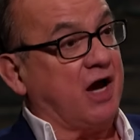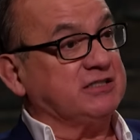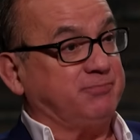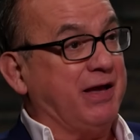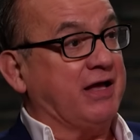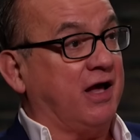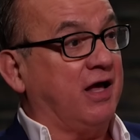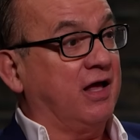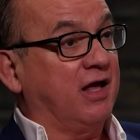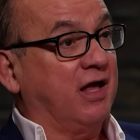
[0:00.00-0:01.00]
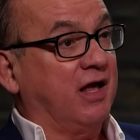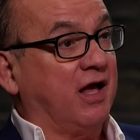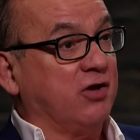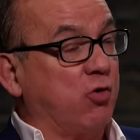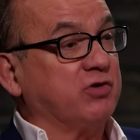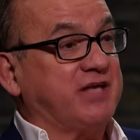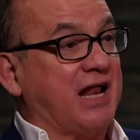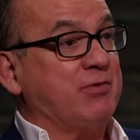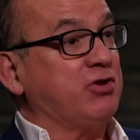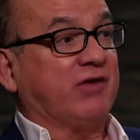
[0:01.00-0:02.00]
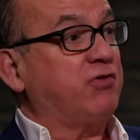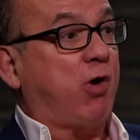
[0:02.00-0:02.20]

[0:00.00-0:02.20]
times bigger. Yeah. And you're telling me you have